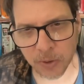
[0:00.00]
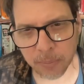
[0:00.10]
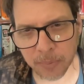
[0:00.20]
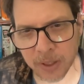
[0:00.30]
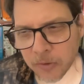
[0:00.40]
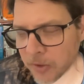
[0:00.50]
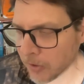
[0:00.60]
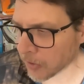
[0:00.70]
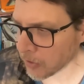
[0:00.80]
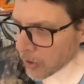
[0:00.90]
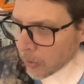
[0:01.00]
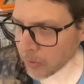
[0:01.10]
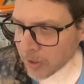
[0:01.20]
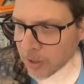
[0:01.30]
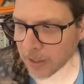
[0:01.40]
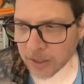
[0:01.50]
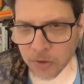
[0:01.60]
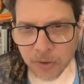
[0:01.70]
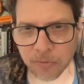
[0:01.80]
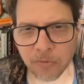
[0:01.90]
him because he's a known
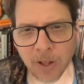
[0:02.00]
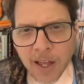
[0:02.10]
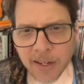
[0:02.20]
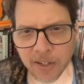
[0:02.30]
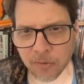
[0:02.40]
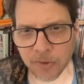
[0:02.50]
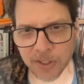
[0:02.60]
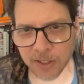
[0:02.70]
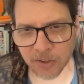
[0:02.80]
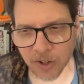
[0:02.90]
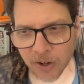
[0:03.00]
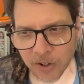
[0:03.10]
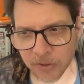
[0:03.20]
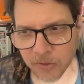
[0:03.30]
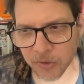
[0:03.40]
collector of Flying V guitars.